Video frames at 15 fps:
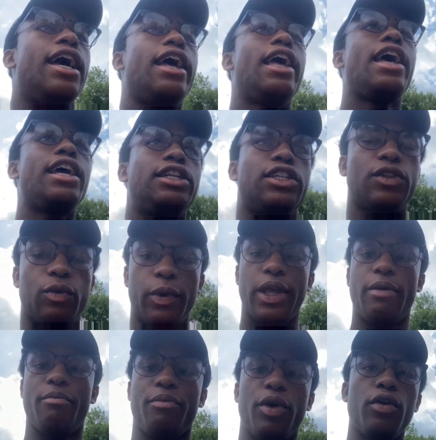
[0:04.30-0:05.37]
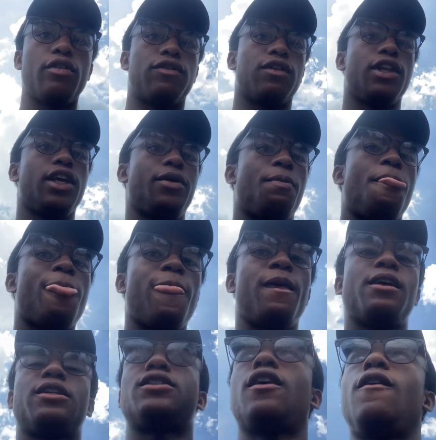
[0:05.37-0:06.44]
It just went beautifully.
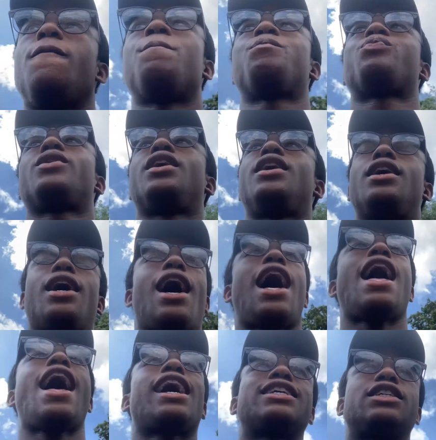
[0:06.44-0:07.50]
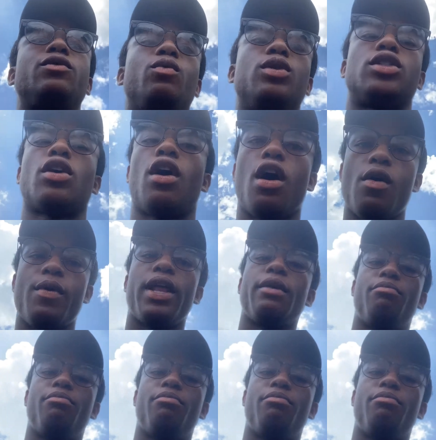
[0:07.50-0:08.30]
So I actually was already